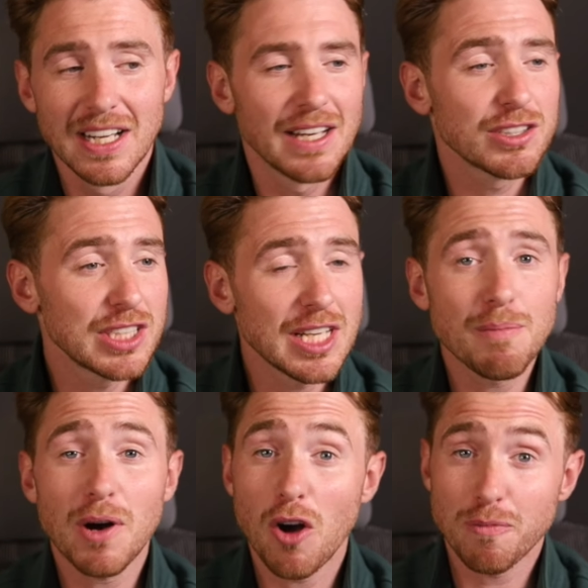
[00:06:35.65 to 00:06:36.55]
There is a
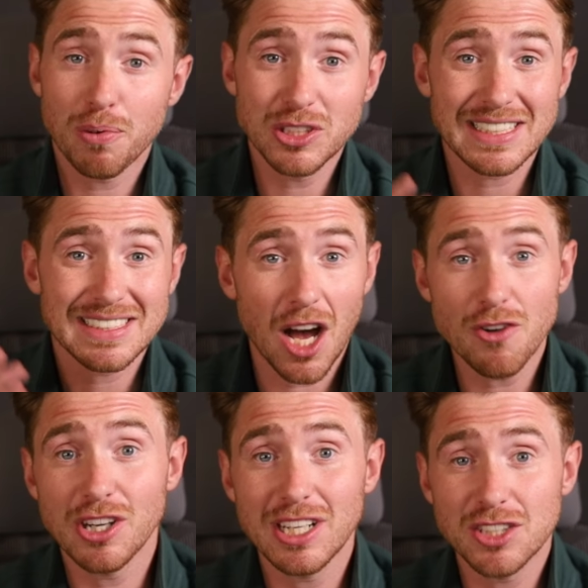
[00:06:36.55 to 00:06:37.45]
number of projects
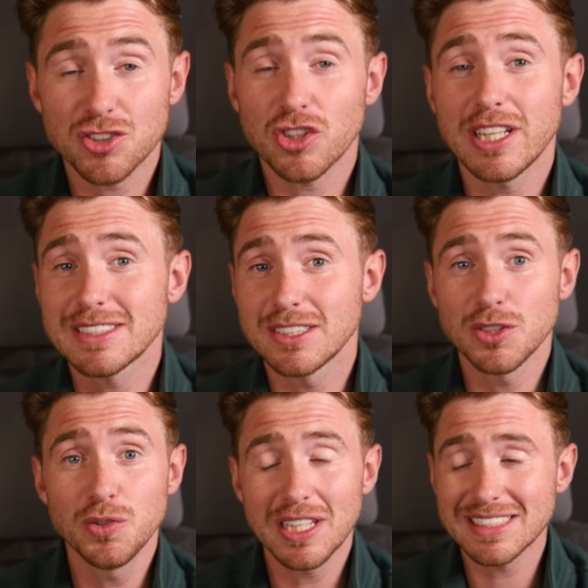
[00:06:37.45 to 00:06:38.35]
currently trying to
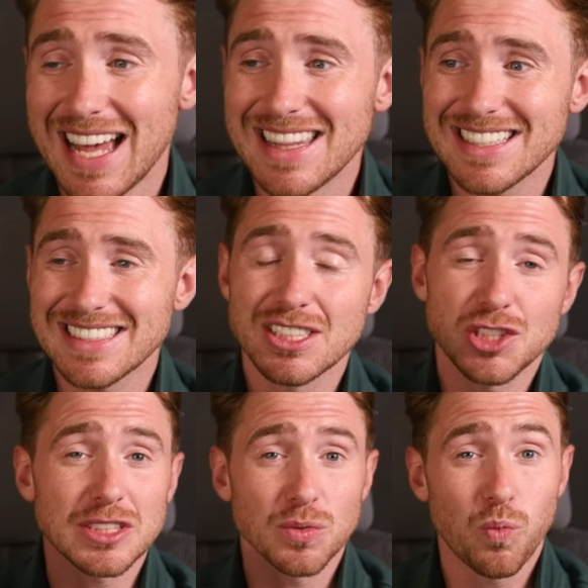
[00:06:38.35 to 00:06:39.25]
do this and this is
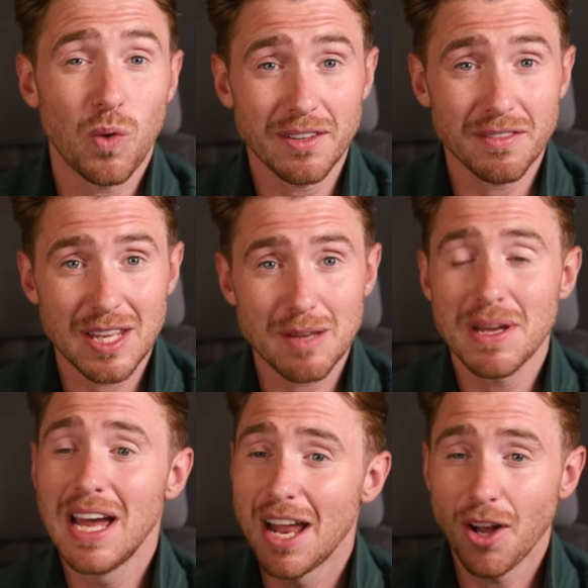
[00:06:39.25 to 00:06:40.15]
just one of them
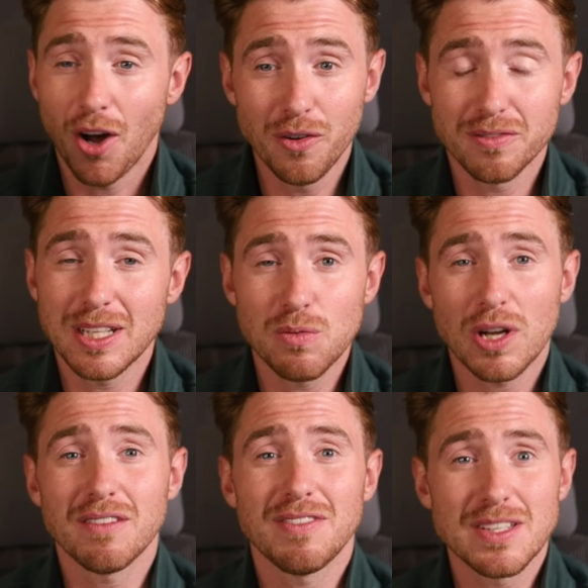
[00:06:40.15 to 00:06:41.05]
and hopefully
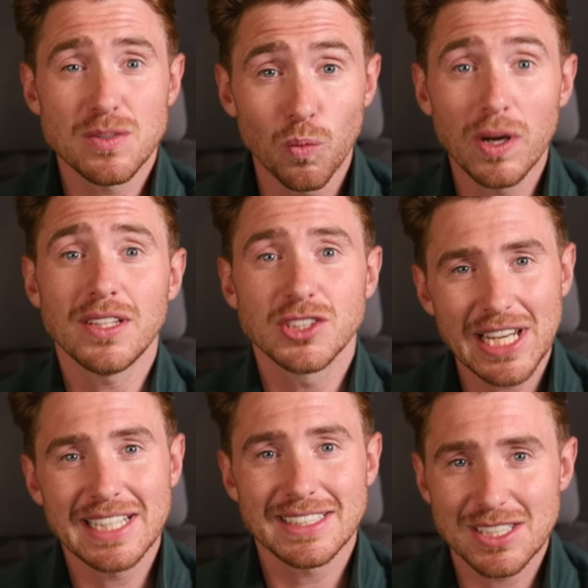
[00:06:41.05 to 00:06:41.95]
one of these will
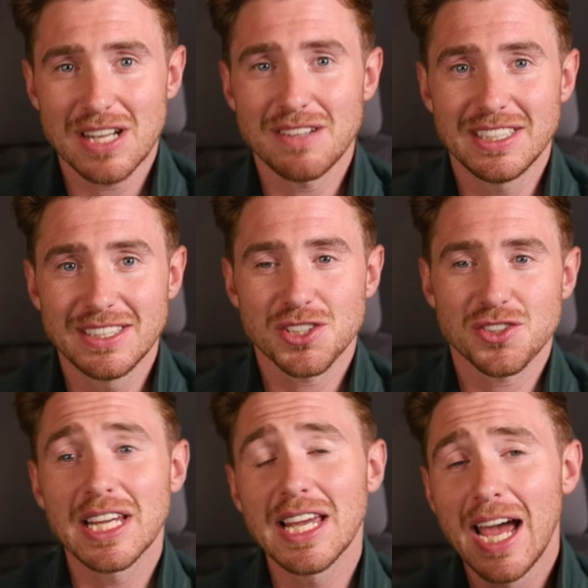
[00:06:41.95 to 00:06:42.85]
change the travel
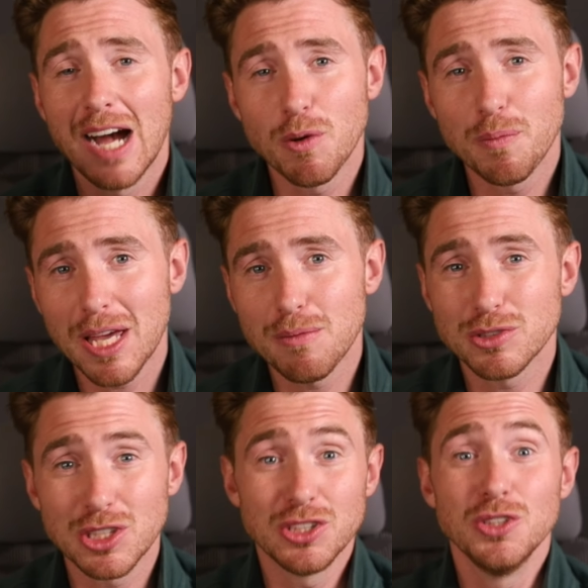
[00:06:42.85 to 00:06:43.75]
industry and we'll be able
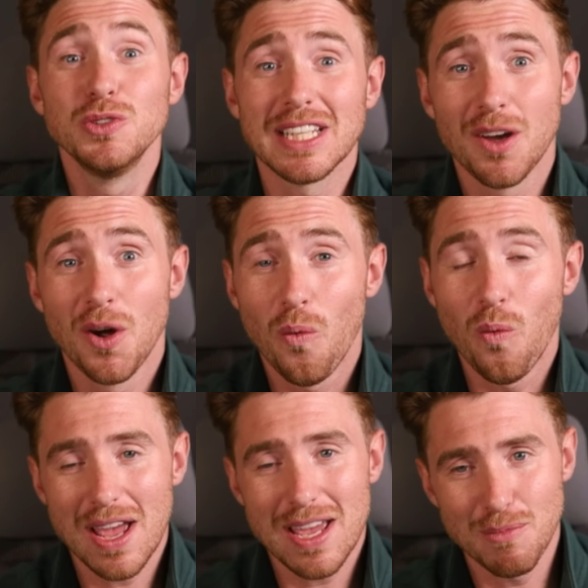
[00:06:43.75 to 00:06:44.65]
to use it
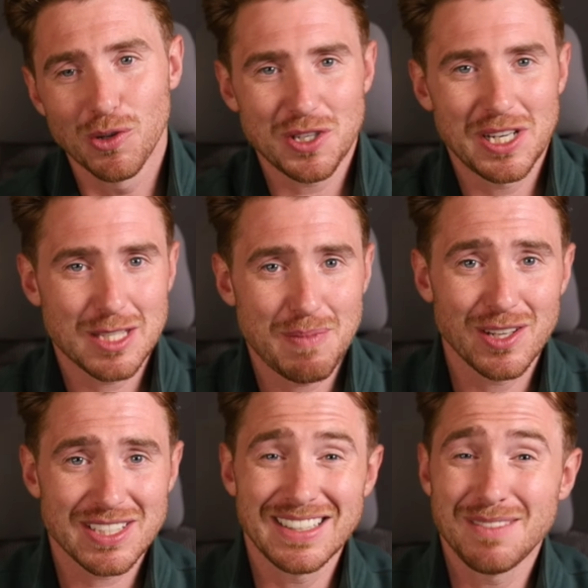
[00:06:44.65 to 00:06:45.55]
way more
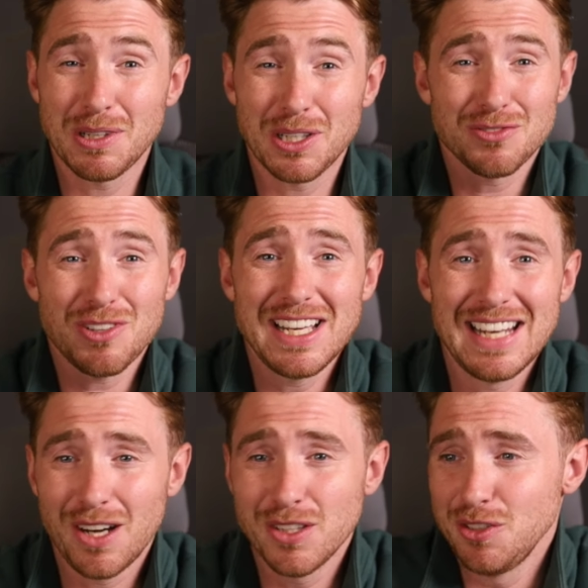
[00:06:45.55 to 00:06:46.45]
transparently because right
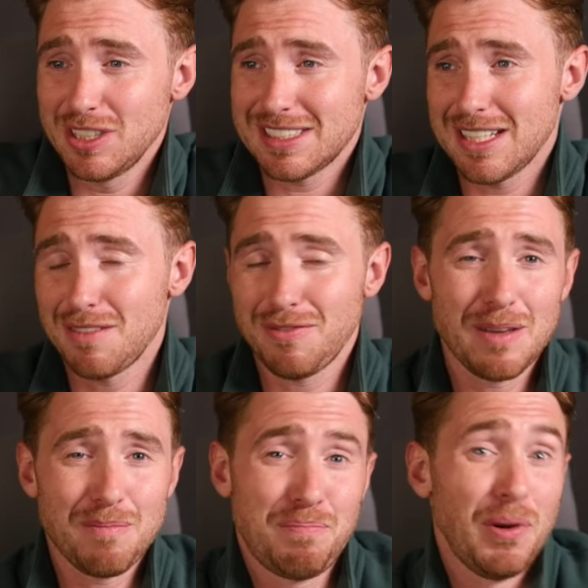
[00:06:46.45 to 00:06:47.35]
now using stuff
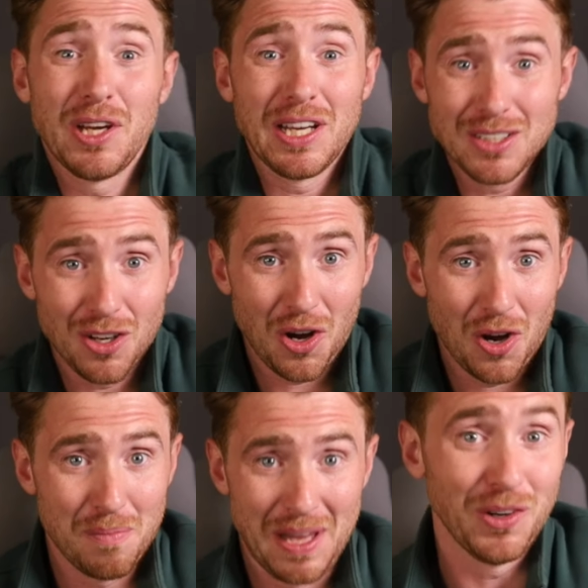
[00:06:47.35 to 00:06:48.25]
like
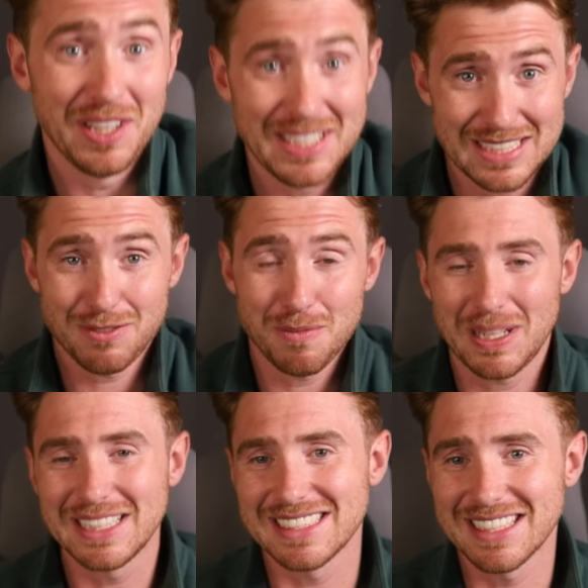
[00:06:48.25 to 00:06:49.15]
booking.com and all all of these different
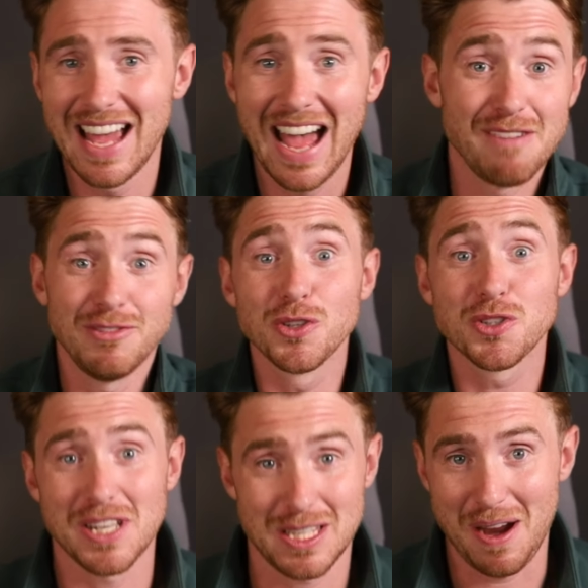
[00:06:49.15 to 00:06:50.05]
places have no
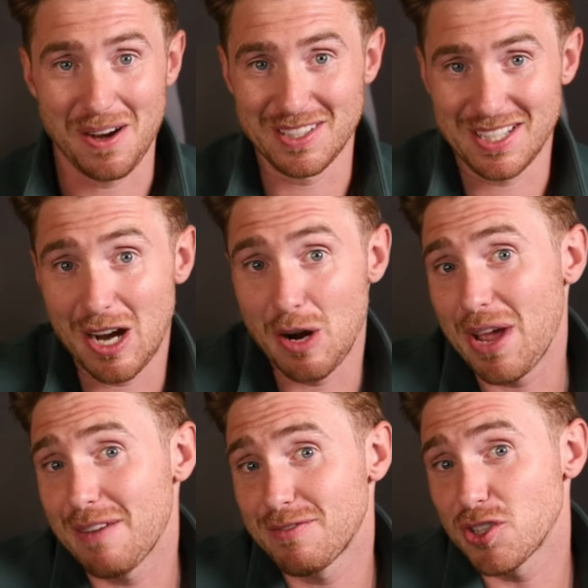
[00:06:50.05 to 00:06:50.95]
transparency, all right? We
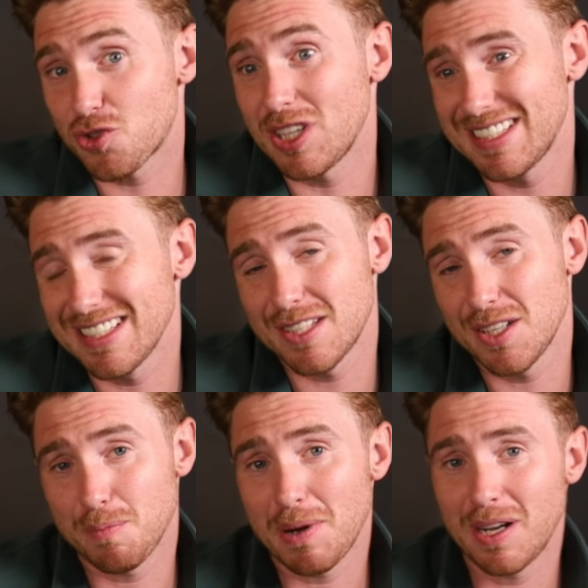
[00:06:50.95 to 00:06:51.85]
have to trust this
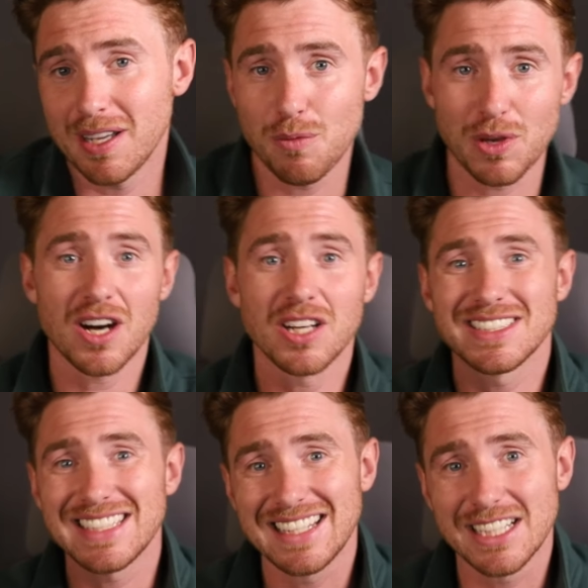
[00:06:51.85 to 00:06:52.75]
third party. We can't
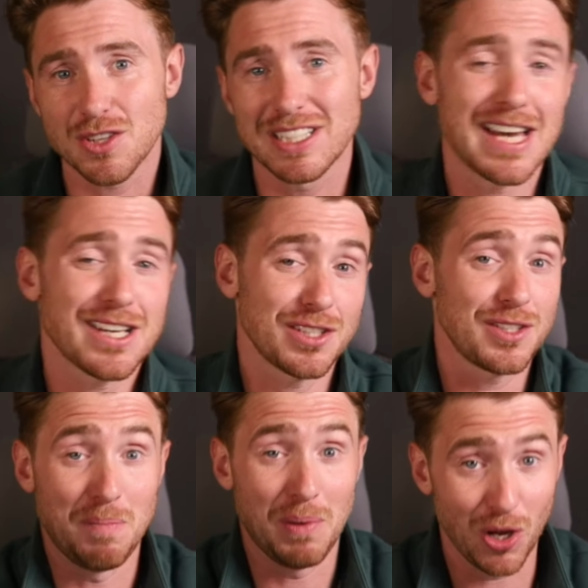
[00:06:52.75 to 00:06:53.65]
see any transactions on
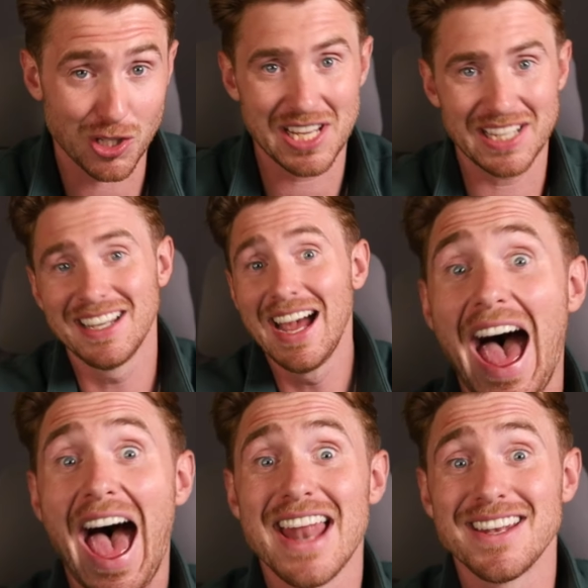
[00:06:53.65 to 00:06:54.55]
the blockchain
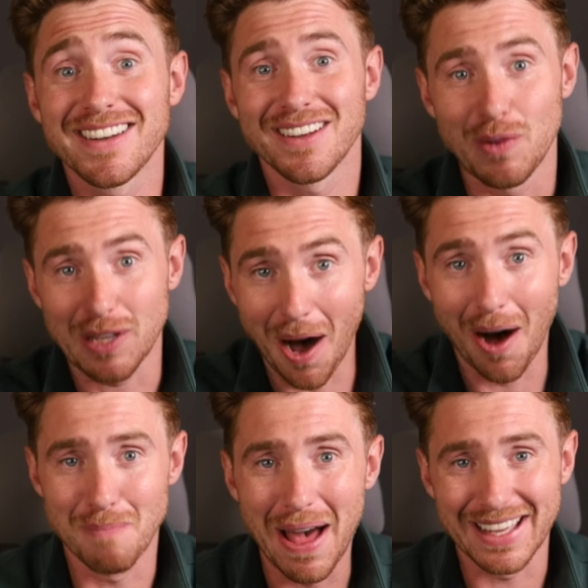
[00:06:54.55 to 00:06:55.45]
and we
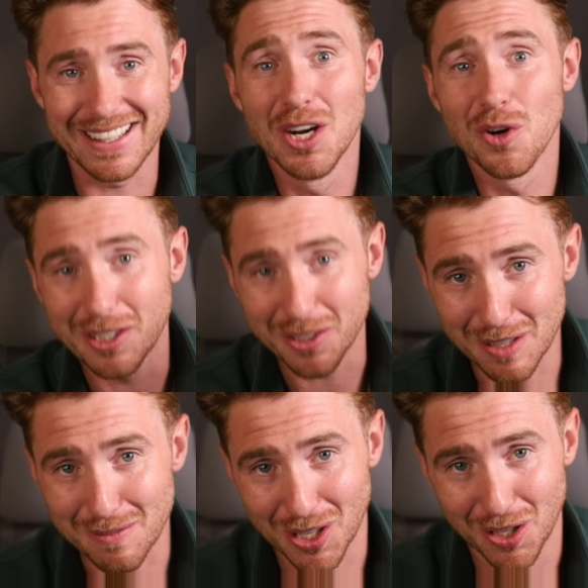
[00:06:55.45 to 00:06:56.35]
can't pay with
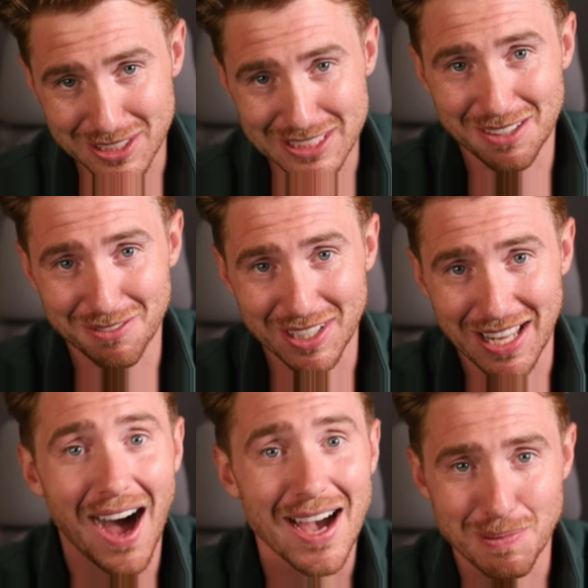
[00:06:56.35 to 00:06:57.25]
crypto, which is something
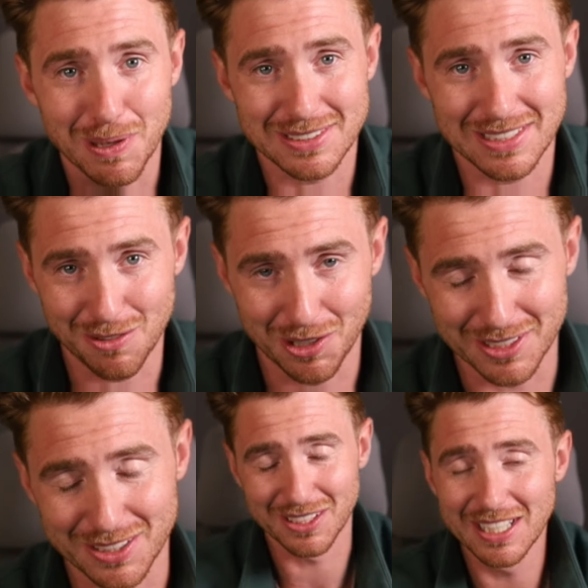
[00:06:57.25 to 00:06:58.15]
that I personally want
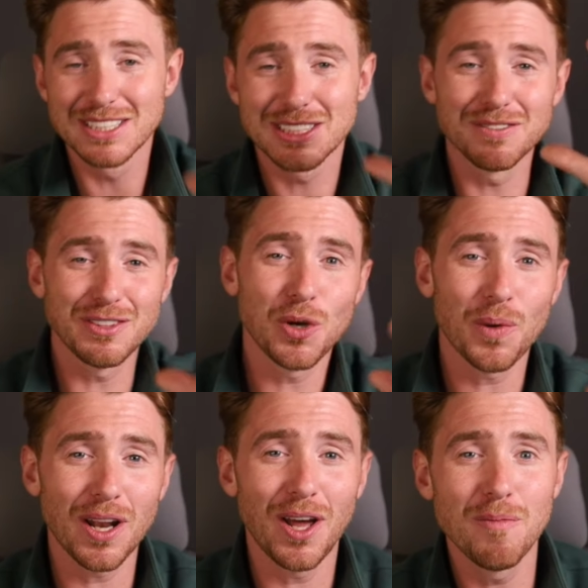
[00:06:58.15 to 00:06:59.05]
to do. So if you do want
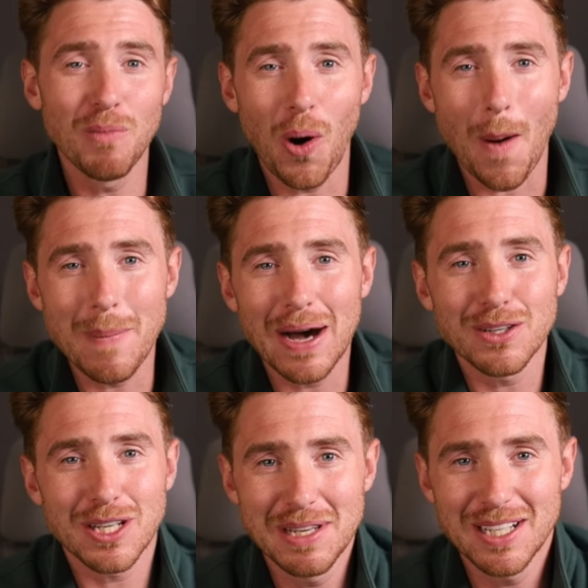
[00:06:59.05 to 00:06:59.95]
to learn more about
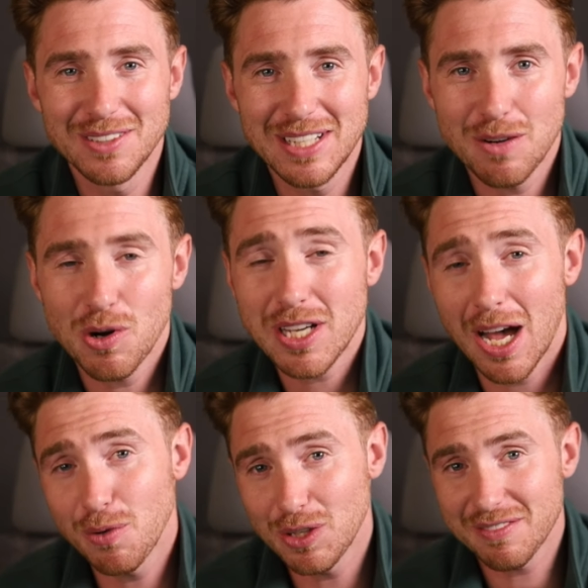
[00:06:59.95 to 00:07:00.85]
Camino Network, I
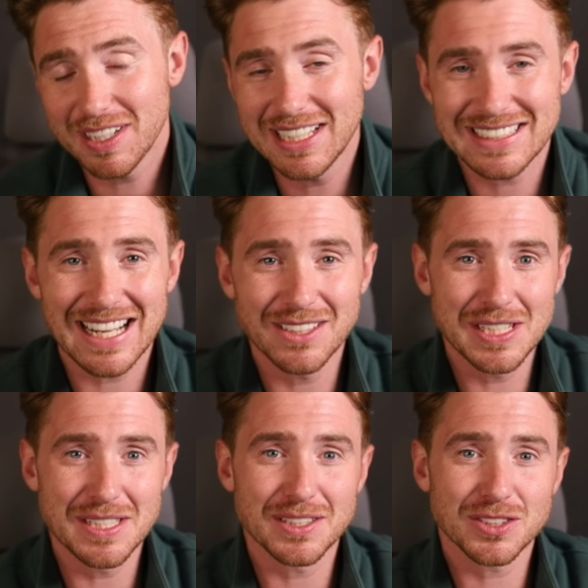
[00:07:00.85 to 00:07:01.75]
will leave a link down there
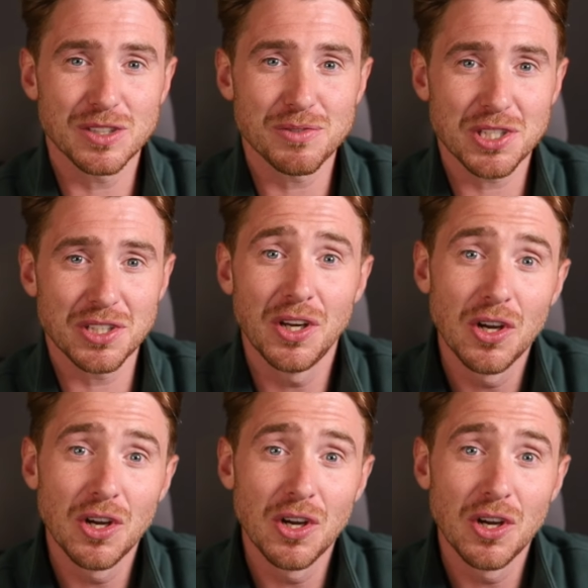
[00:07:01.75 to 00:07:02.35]
in the description.